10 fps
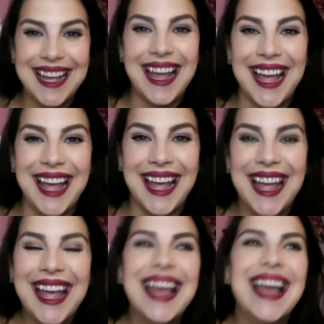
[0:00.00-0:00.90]

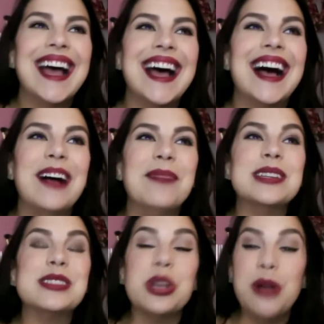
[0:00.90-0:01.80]

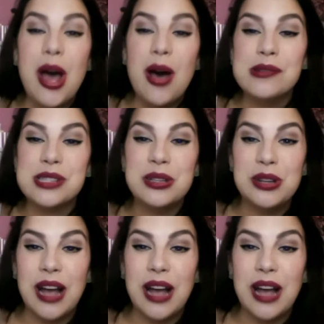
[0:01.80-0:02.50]
Because who knows?